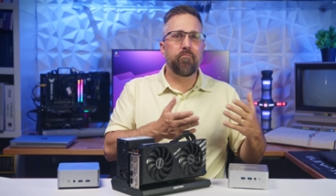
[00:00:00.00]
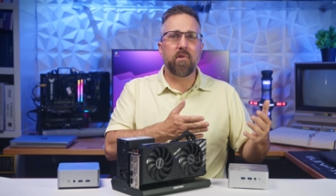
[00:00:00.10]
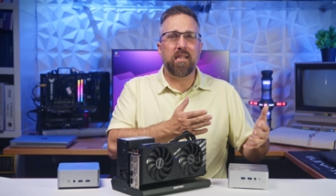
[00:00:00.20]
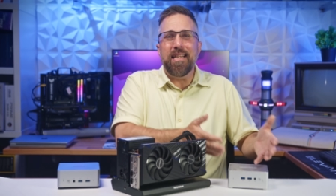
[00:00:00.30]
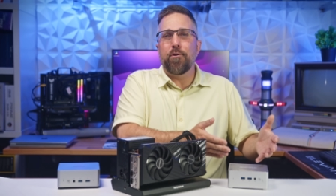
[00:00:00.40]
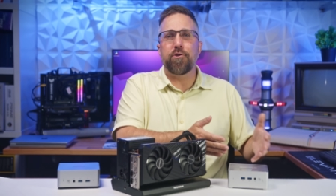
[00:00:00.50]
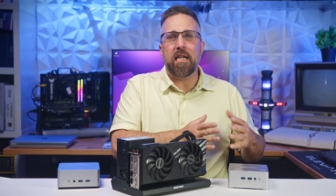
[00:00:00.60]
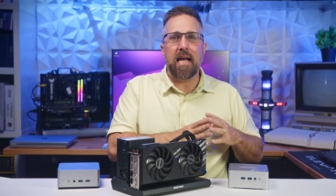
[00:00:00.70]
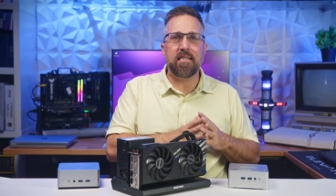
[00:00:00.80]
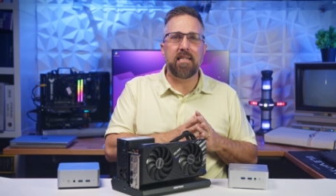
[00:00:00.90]
cleaner
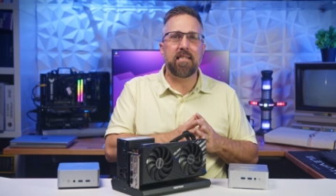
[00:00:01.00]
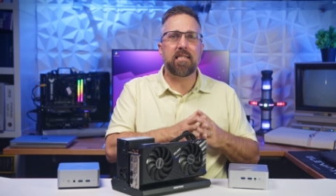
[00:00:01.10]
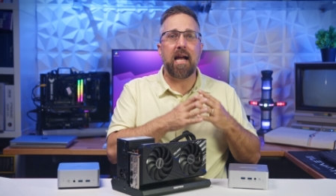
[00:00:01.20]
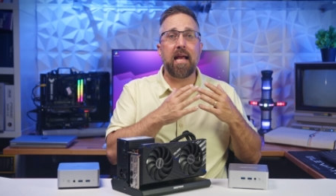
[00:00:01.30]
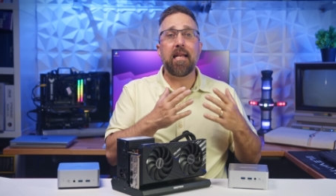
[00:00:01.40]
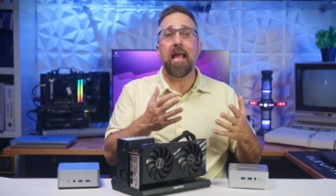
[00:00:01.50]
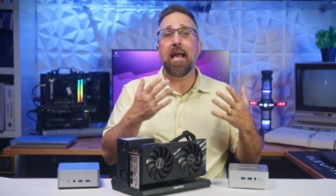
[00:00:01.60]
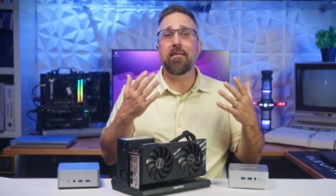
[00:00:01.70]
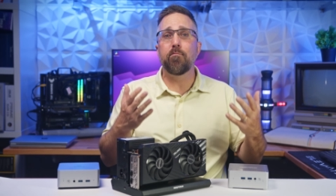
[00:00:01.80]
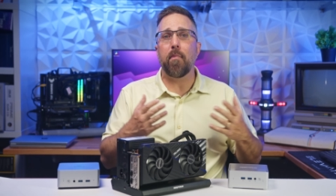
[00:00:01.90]
chassis design,
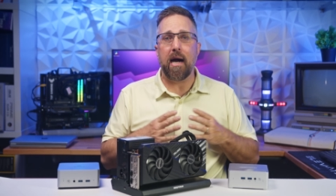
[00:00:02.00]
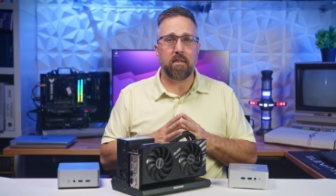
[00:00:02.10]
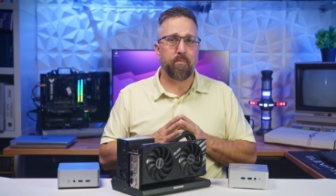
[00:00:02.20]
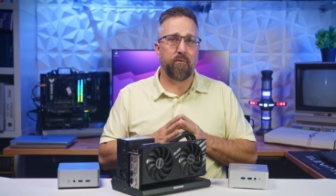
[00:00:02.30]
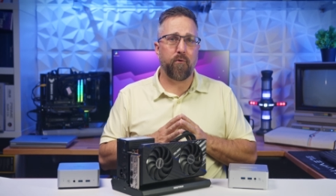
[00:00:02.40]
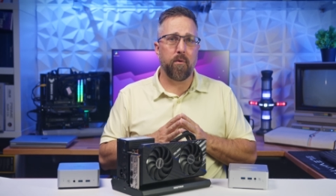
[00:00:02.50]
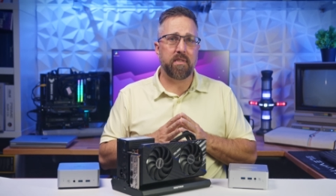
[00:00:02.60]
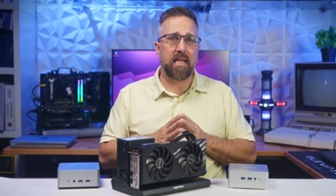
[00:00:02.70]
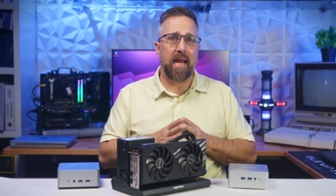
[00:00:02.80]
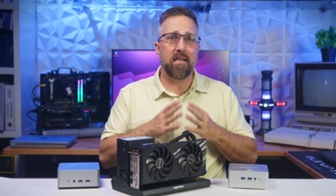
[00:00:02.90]
and modest
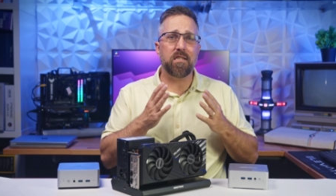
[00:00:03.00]
performance gain,